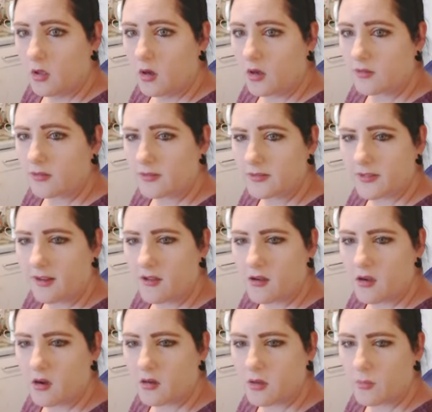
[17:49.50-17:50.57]
And I was like,
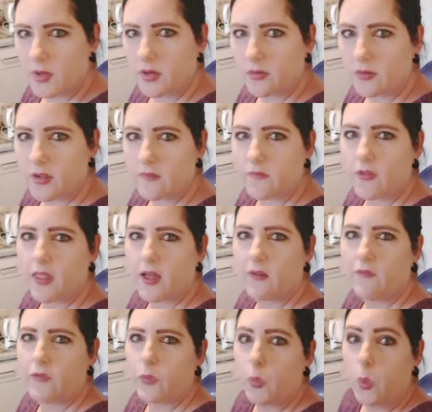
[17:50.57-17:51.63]
God, I've been looking for that
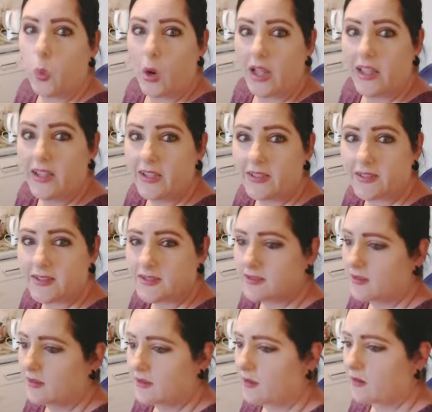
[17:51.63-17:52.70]
for weeks.
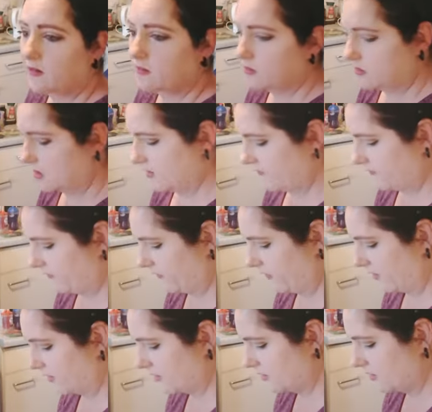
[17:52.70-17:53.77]
And I couldn't even
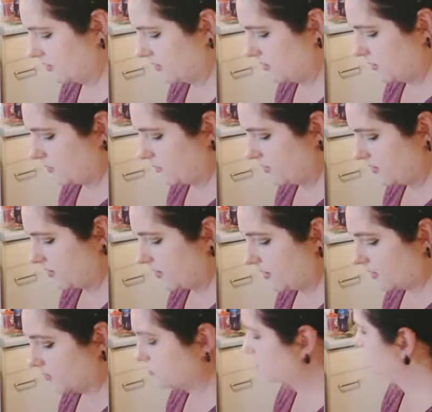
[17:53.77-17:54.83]
find it. But yeah,
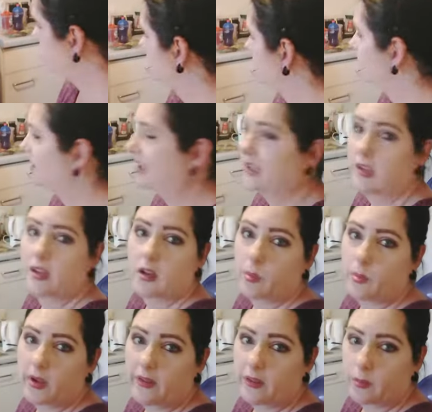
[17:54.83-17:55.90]
I just thought I'd let you know
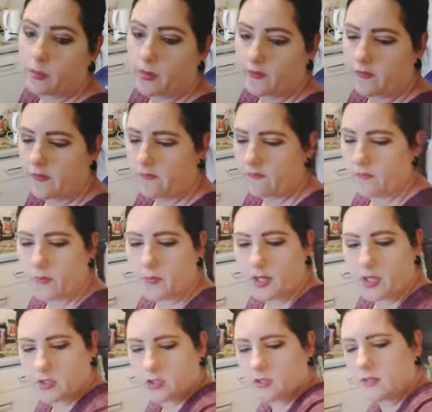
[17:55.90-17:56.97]
about that bit of
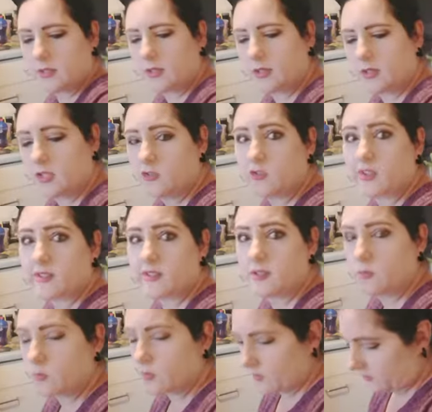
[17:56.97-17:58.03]
information there. Interesting,
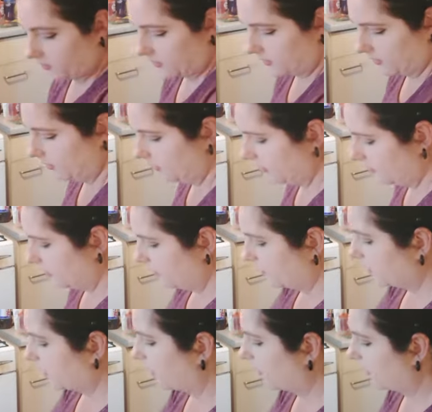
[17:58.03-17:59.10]
wasn't it?
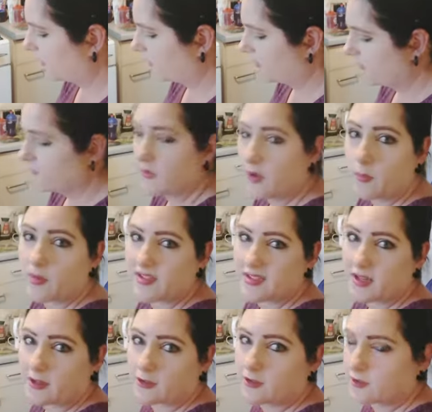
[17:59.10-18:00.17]
That I found my
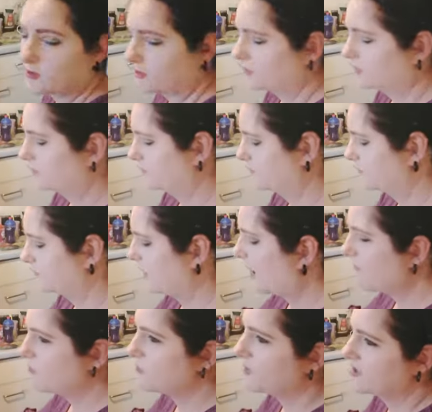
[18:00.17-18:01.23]
snag tool.
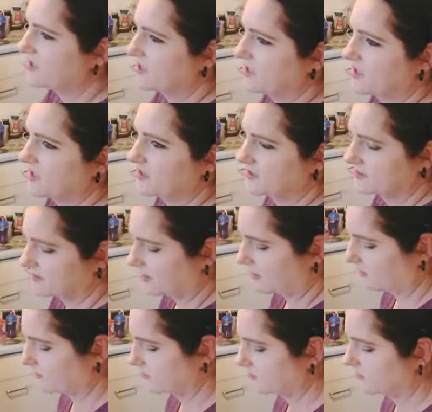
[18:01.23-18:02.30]
Everybody needs a snag
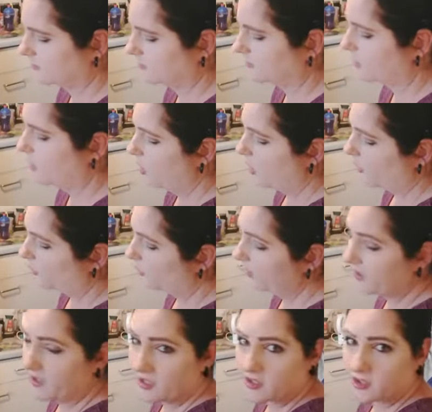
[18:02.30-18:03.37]
tool,
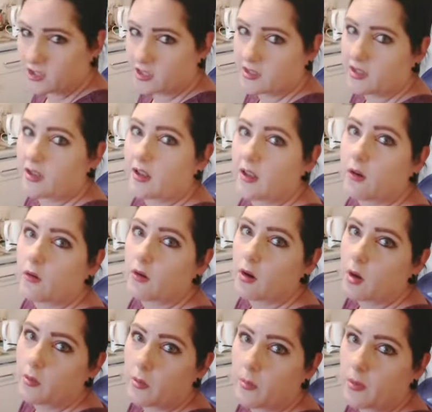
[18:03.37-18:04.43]
which
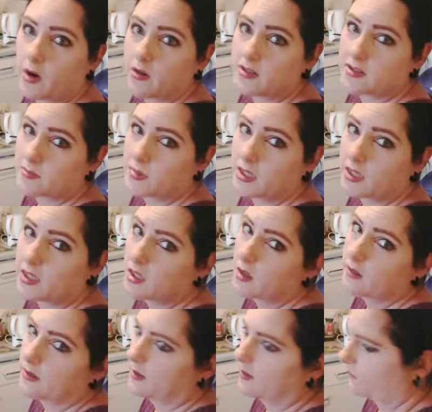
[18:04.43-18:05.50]
reminds me,
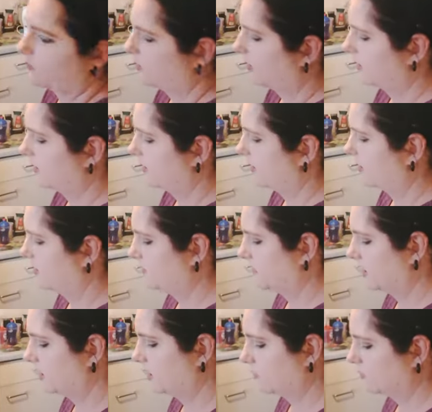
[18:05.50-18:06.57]
the giveaway in a
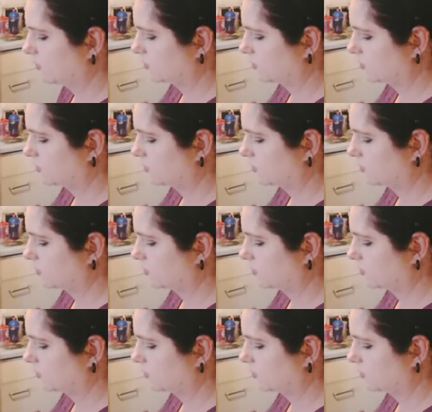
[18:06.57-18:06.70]
minute.